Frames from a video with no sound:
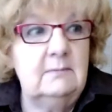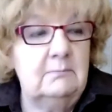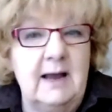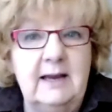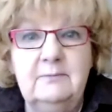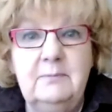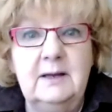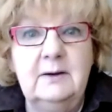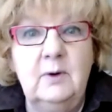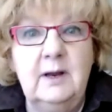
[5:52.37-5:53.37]
Might have
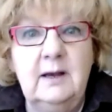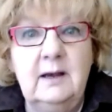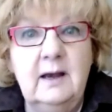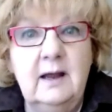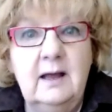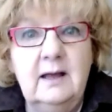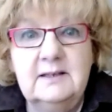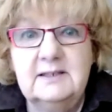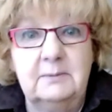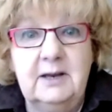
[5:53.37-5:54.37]
been when
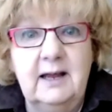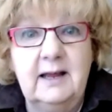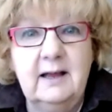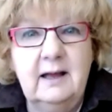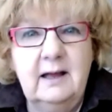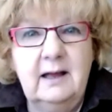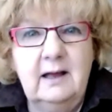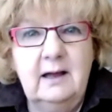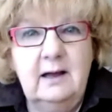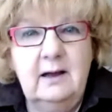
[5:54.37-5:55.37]
something like,
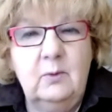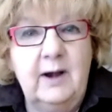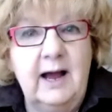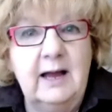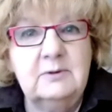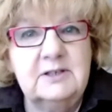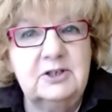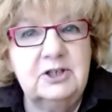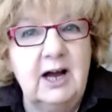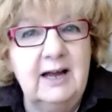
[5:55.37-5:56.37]
when I was
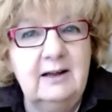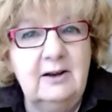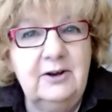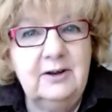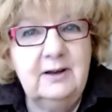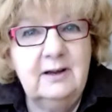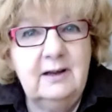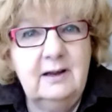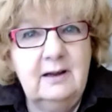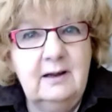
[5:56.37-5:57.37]
a child,
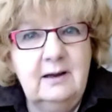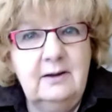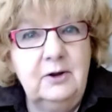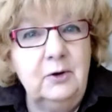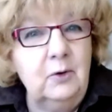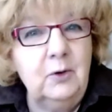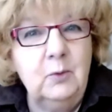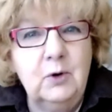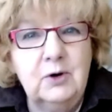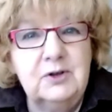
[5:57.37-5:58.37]
you know, the
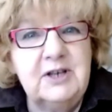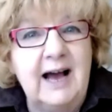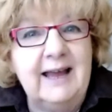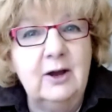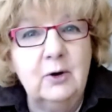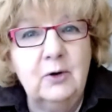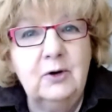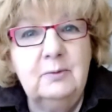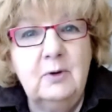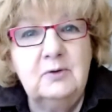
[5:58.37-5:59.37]
words I
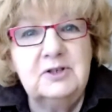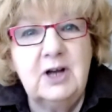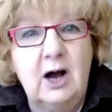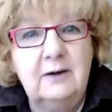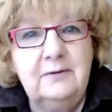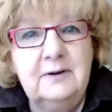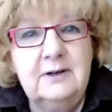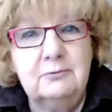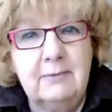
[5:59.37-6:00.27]
heard most often